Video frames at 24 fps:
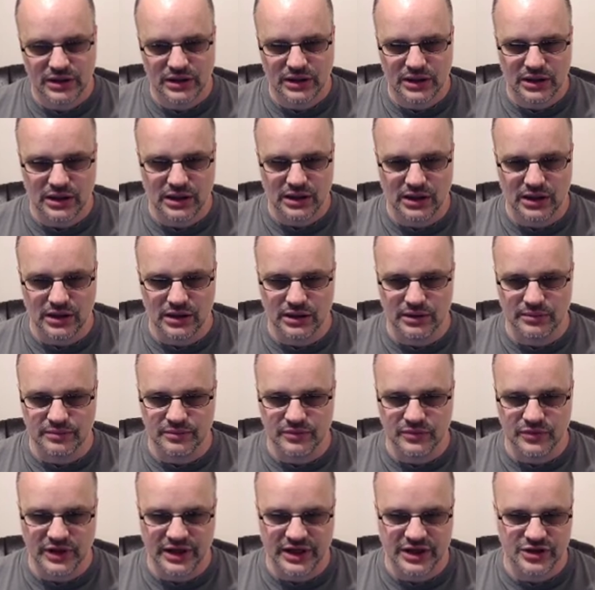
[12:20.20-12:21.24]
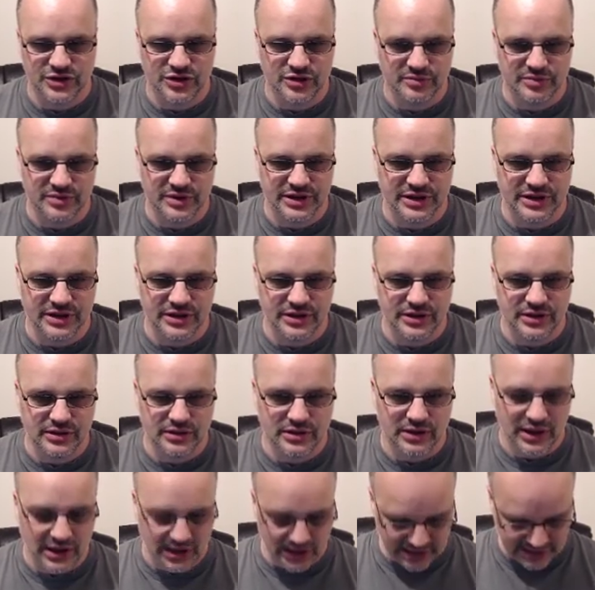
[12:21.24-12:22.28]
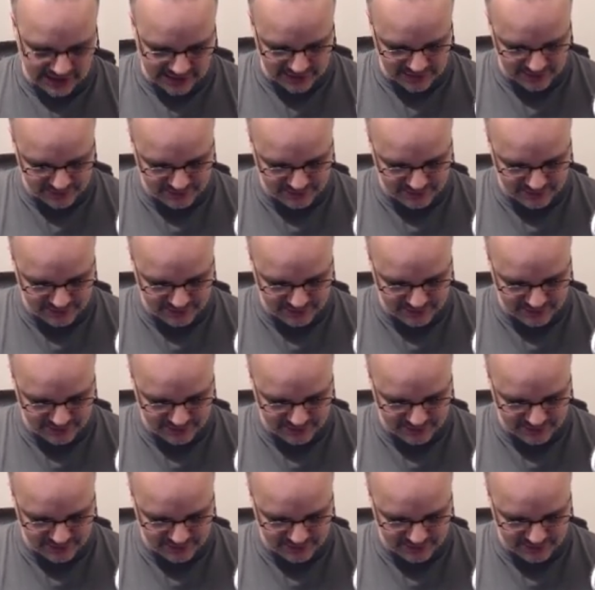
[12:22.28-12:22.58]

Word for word: Um, that should be hide.